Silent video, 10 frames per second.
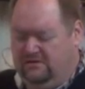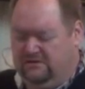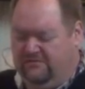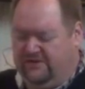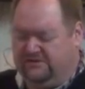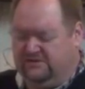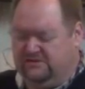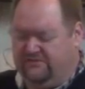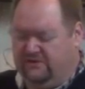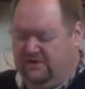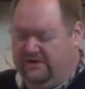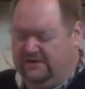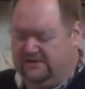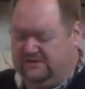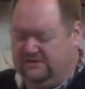into vessels of your
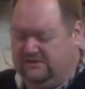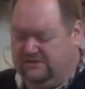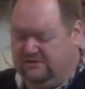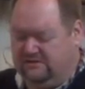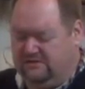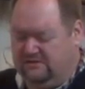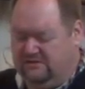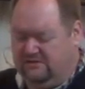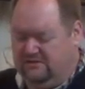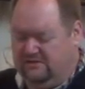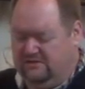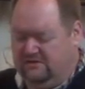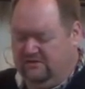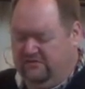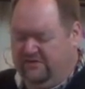light,
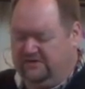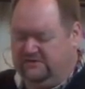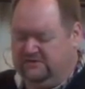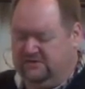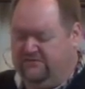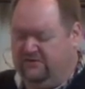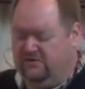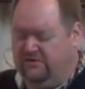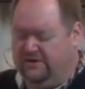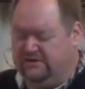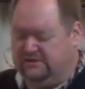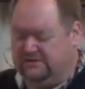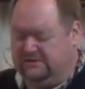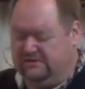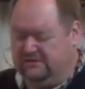vessels of your
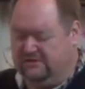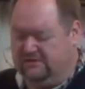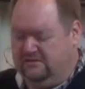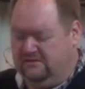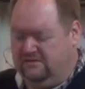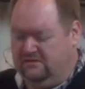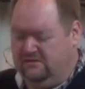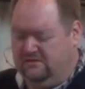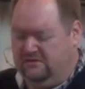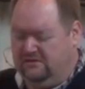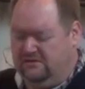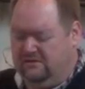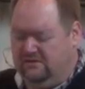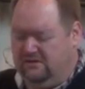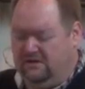grace,
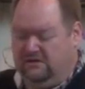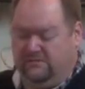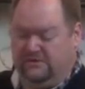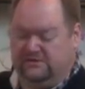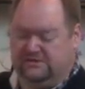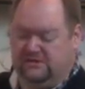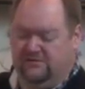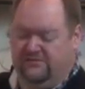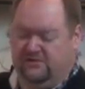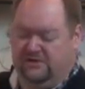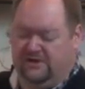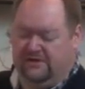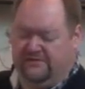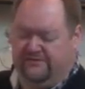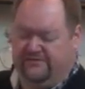elements of your
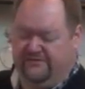love.